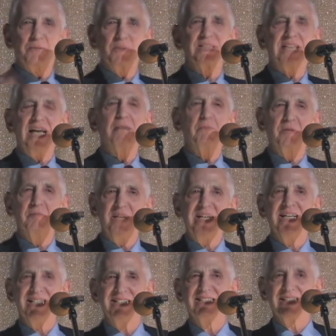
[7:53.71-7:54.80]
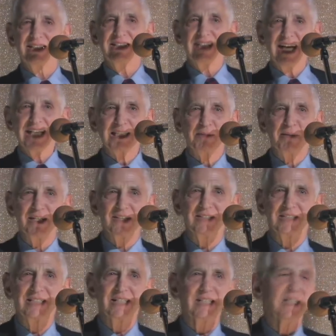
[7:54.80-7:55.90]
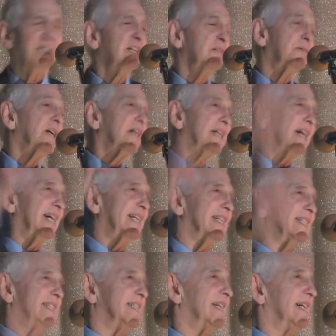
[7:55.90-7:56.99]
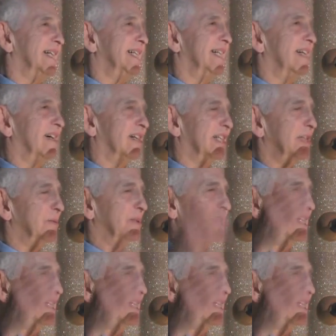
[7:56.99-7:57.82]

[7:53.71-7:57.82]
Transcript: what that would mean to the taxpayers? But I didn't argue with the